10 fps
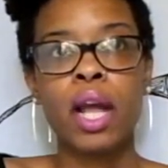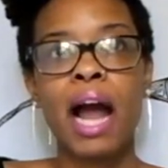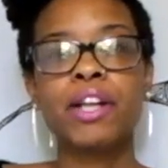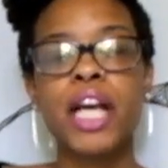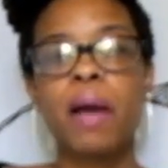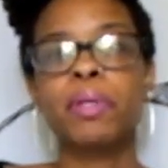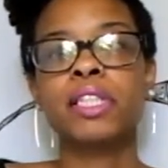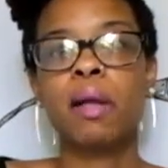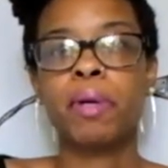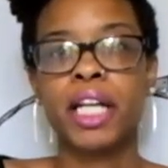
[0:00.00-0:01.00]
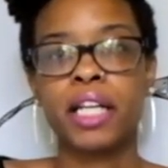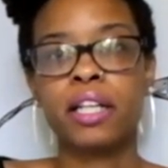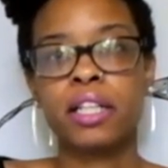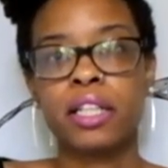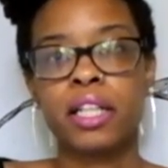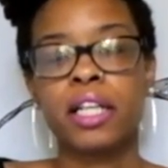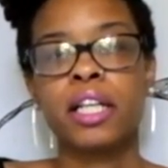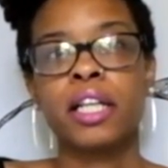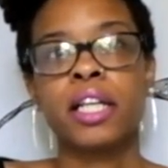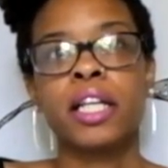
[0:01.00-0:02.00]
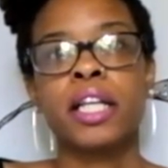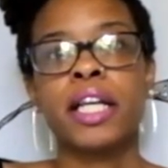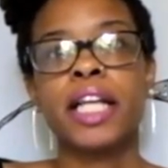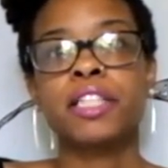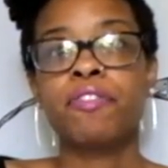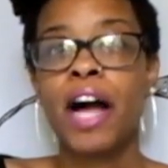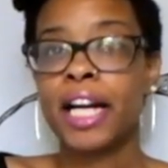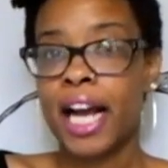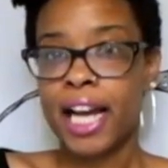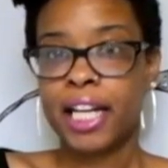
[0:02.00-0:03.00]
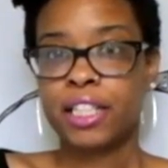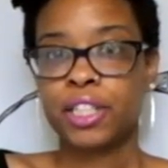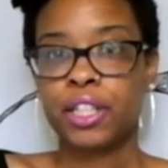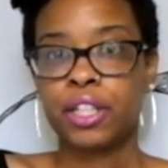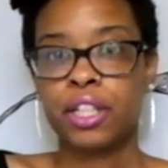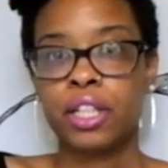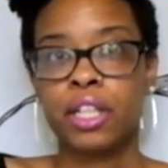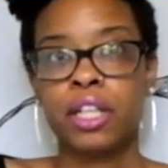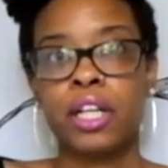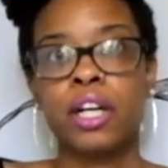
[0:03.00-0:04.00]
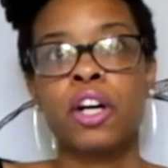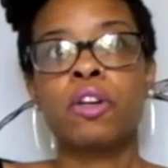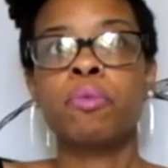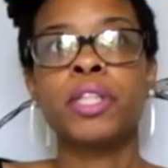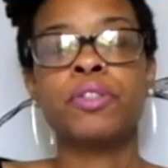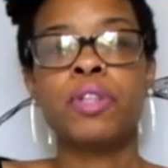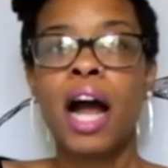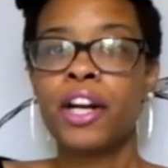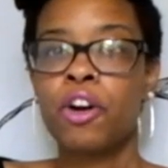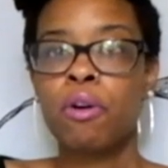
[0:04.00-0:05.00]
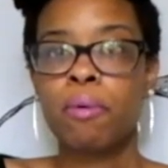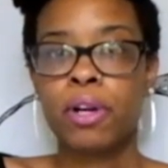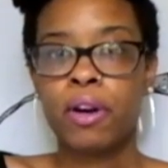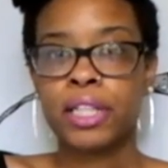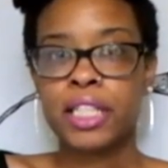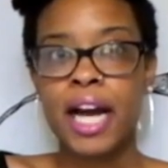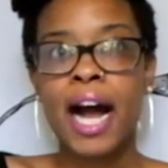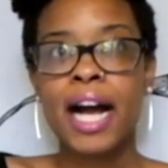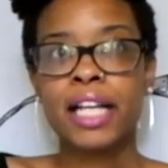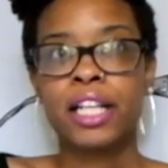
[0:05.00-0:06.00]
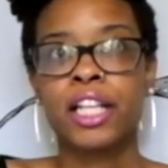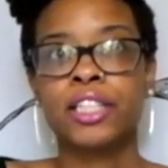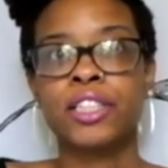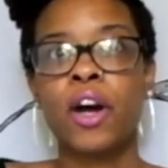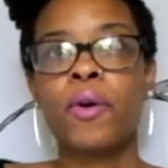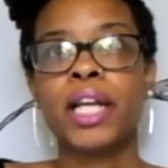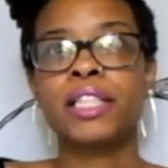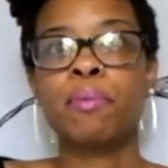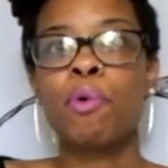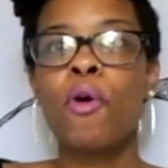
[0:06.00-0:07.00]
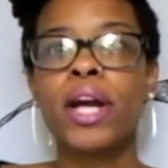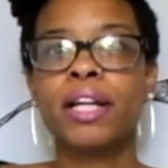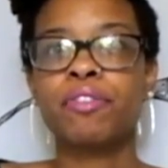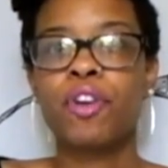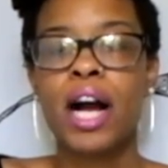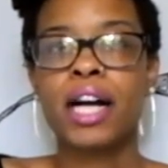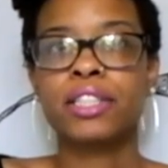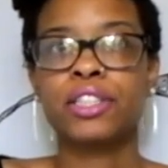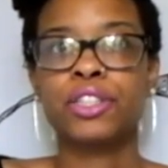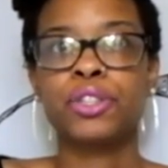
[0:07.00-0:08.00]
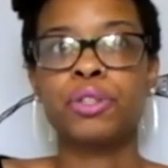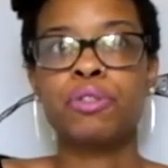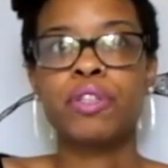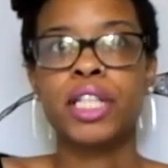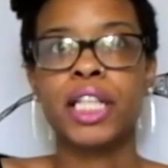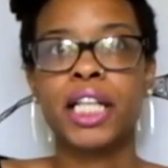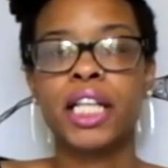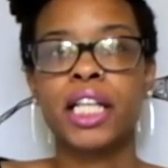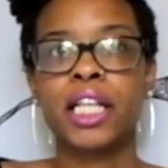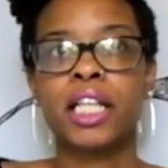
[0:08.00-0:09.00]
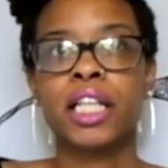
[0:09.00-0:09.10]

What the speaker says: Our time is limited. It's finite. We do not know when we're going to die. So it's important for us to really